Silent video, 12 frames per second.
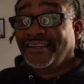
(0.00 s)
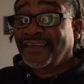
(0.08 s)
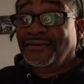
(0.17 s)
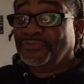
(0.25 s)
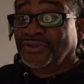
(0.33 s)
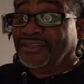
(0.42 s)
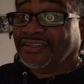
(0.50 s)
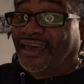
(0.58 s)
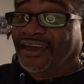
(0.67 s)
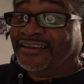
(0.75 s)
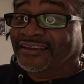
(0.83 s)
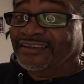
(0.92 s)
Can't beat
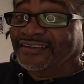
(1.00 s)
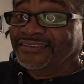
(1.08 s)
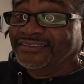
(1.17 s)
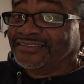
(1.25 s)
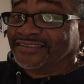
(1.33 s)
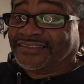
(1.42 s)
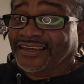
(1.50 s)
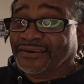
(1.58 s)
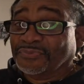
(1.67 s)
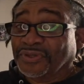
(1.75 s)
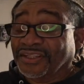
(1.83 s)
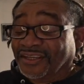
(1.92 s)
that. Just
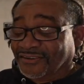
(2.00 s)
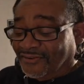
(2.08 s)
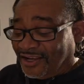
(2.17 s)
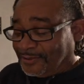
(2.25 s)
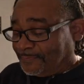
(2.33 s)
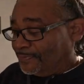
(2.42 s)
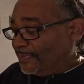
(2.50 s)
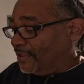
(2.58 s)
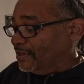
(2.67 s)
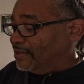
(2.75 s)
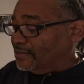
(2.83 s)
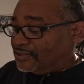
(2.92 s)
can't beat it, right?
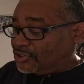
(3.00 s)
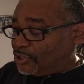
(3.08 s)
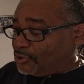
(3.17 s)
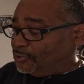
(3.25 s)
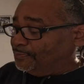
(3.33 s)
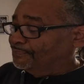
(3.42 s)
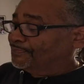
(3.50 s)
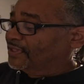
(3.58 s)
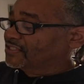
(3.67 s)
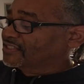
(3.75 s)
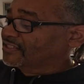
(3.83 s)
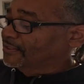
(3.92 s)
So
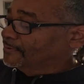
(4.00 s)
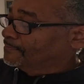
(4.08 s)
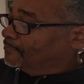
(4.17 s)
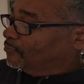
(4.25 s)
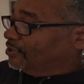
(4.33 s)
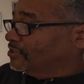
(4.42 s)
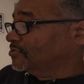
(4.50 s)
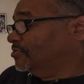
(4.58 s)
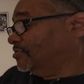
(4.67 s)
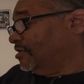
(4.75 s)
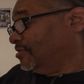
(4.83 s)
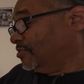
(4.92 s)
let's see, what else
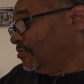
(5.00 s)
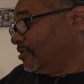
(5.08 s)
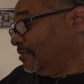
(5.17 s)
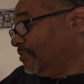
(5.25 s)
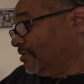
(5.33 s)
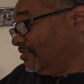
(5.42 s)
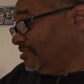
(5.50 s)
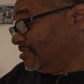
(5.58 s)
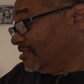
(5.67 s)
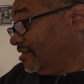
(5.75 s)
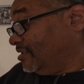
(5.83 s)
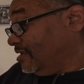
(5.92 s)
is there to talk about on
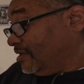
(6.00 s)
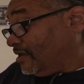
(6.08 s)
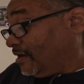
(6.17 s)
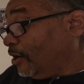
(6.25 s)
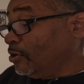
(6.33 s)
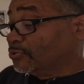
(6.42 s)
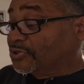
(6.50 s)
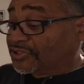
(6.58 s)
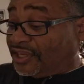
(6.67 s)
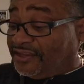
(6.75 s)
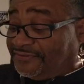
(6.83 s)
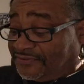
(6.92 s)
this gun? Oh,
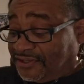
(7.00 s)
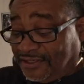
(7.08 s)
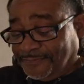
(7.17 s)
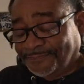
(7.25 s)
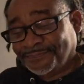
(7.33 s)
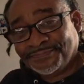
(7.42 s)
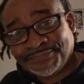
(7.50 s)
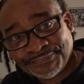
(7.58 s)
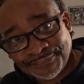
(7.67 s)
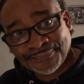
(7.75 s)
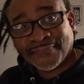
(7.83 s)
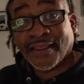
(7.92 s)
safety.
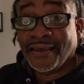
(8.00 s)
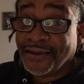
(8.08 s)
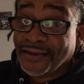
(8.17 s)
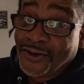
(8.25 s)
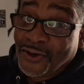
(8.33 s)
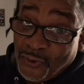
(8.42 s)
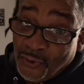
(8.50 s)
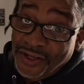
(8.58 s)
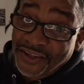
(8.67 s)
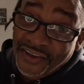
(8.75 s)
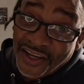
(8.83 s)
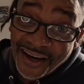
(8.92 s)

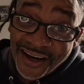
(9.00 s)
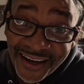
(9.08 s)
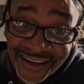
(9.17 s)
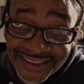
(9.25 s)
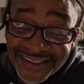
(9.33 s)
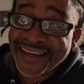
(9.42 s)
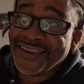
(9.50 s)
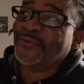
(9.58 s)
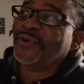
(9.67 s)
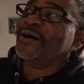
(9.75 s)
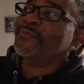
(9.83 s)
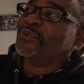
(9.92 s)
One of the cons, and
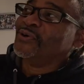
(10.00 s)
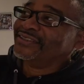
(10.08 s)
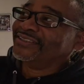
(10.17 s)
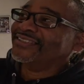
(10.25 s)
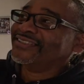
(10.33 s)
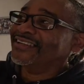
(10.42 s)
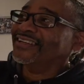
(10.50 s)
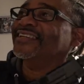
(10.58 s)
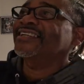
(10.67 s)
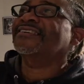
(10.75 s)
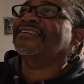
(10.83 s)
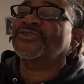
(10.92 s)
when I bought this gun,
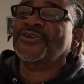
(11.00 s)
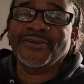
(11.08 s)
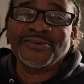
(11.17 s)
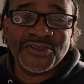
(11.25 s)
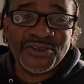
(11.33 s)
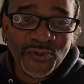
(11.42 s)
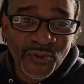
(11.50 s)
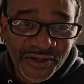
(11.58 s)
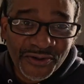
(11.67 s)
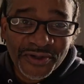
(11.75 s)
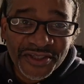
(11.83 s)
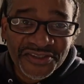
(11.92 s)
they said, Charles, do you
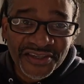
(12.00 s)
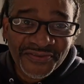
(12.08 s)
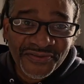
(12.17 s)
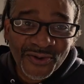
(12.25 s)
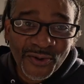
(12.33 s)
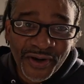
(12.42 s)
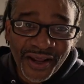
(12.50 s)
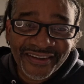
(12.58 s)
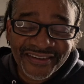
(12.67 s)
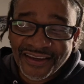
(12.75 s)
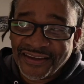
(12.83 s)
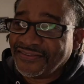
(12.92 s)
want it with a safety or without
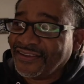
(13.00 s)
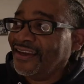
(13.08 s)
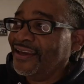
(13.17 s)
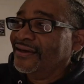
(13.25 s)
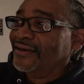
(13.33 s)
a safety?